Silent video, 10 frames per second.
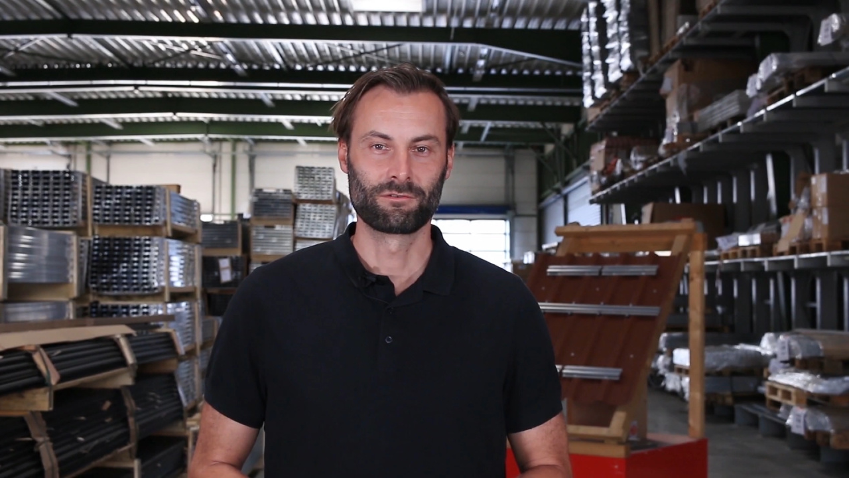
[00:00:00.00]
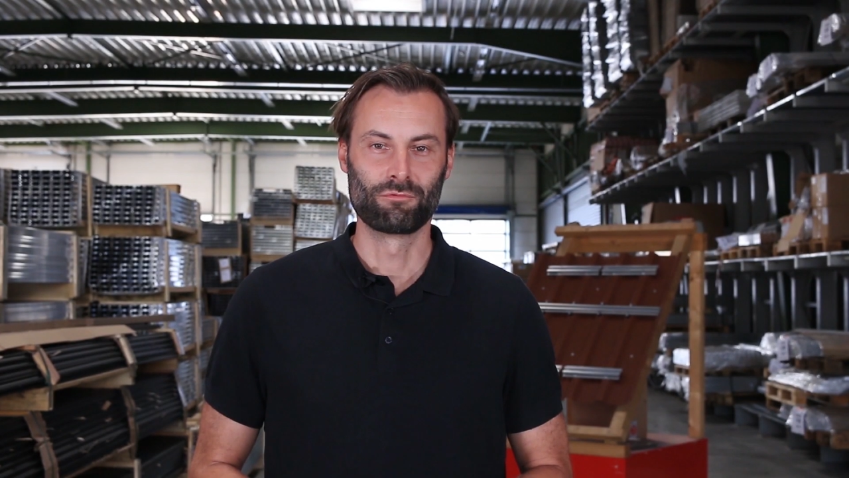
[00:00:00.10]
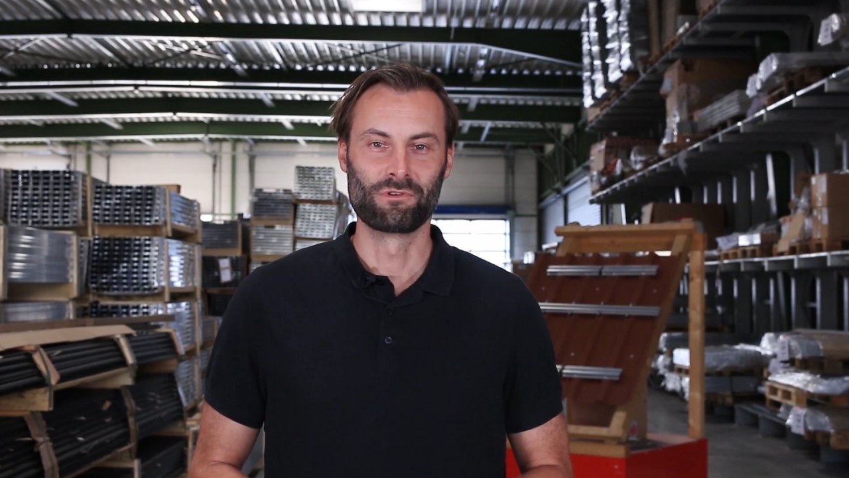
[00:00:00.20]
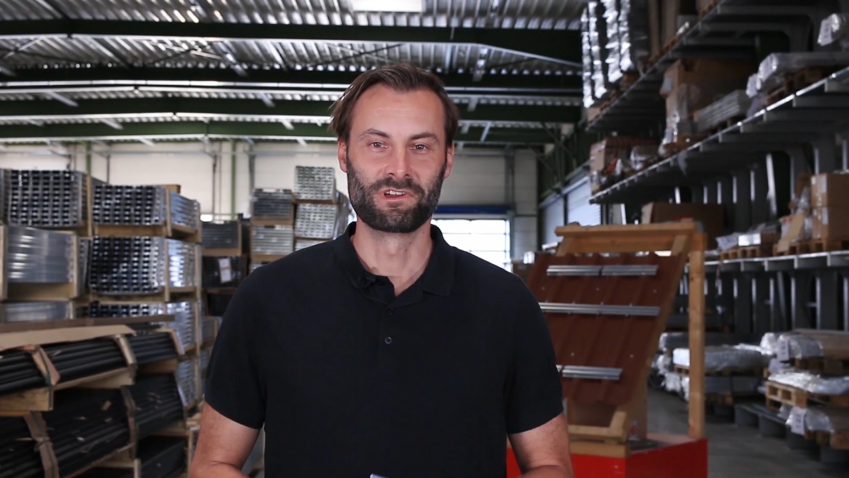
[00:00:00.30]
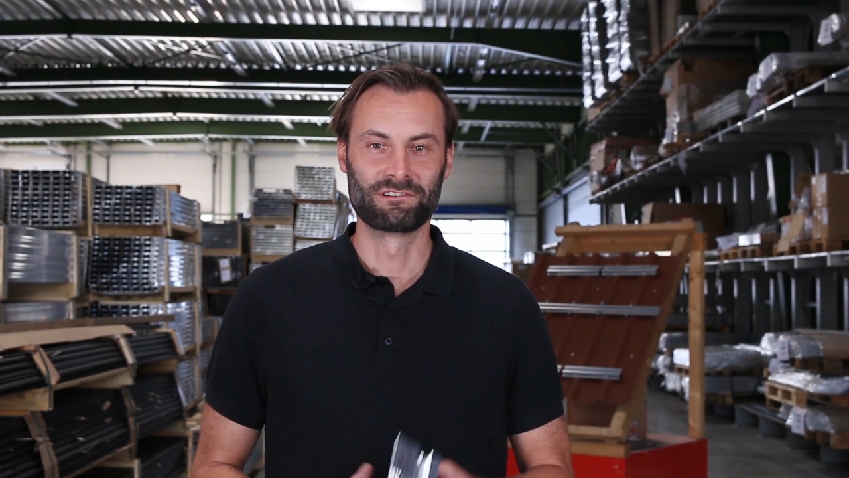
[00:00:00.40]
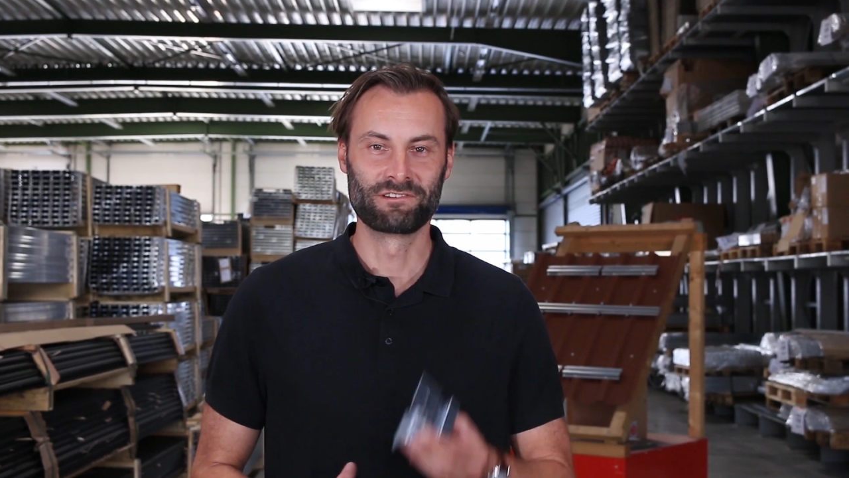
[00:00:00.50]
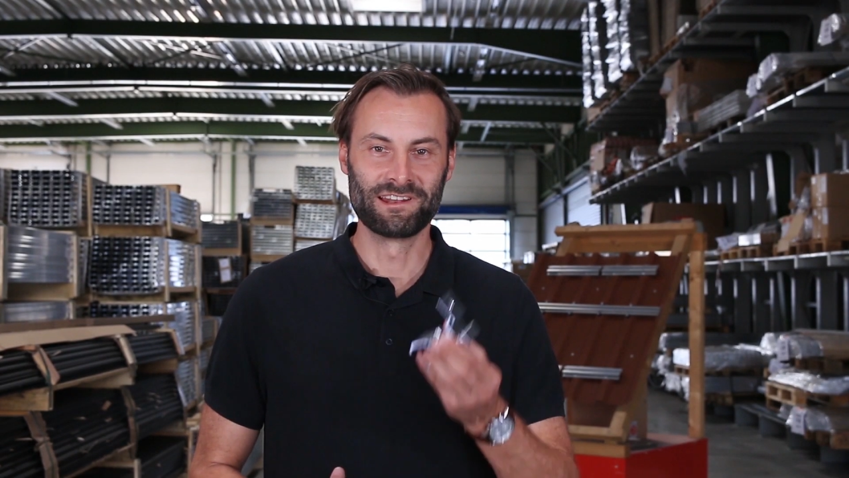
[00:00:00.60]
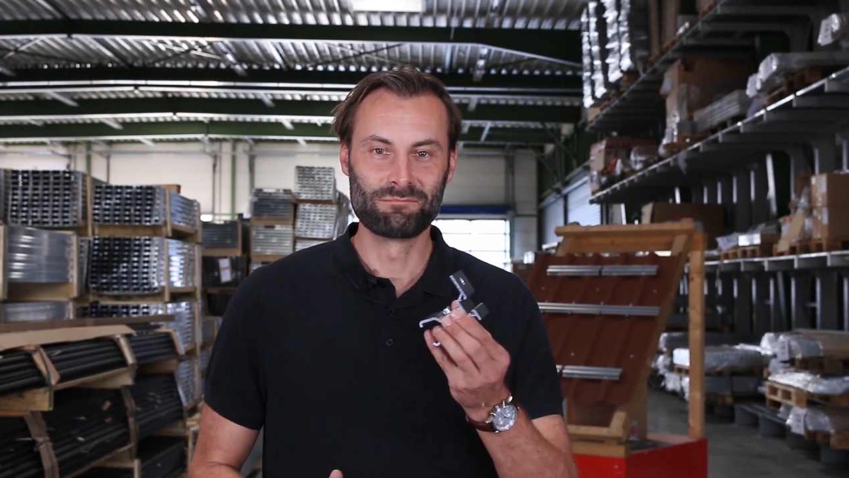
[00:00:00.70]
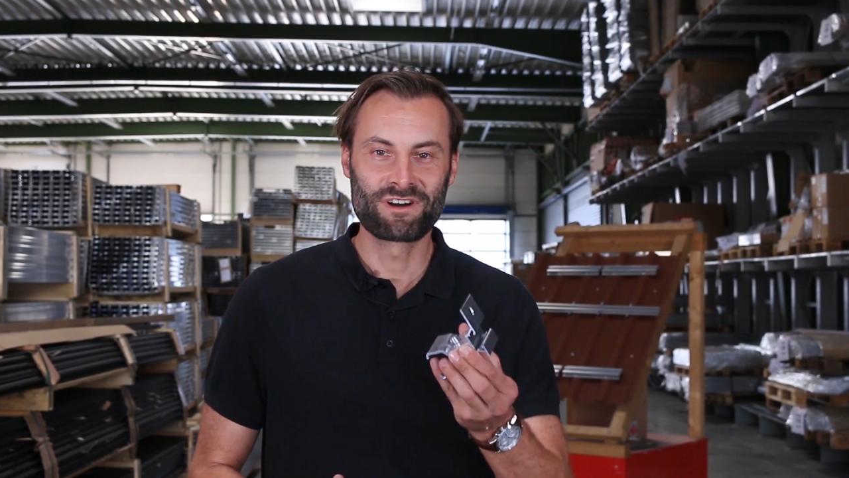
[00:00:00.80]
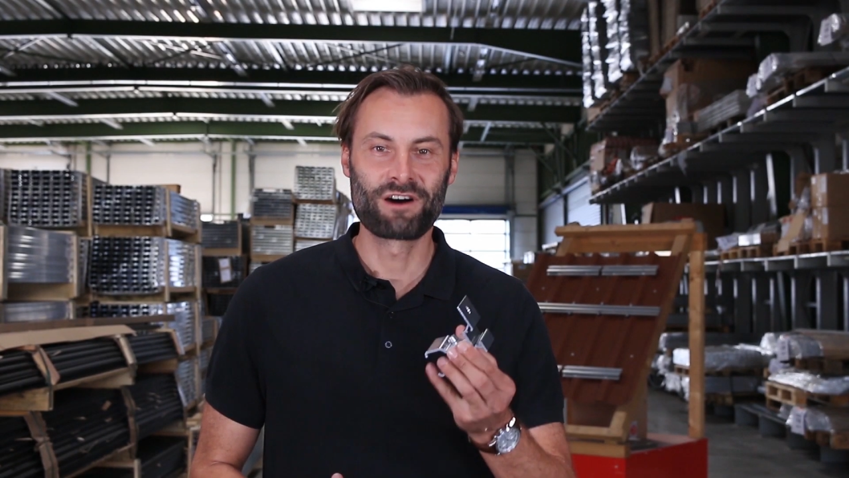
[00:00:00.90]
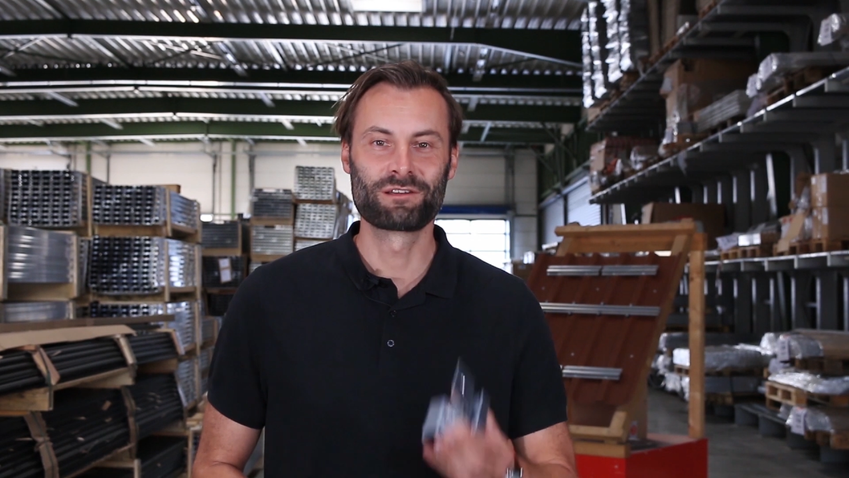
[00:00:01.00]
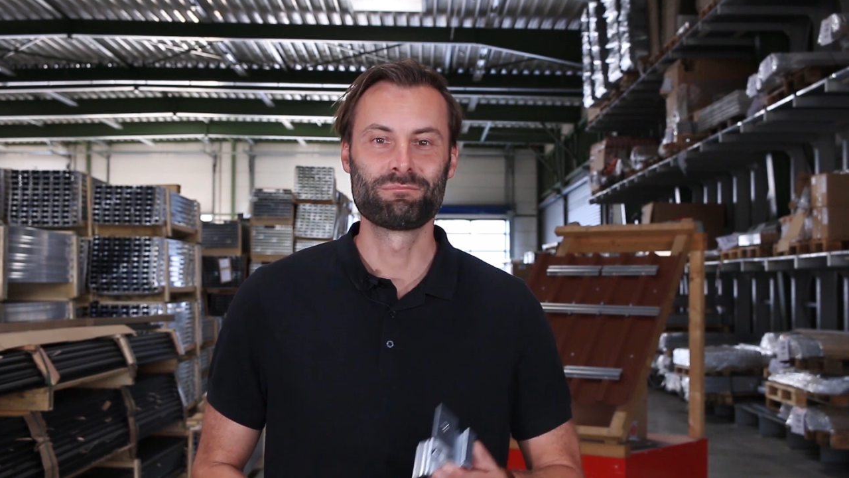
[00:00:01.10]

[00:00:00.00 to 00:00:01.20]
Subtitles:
So we are really proud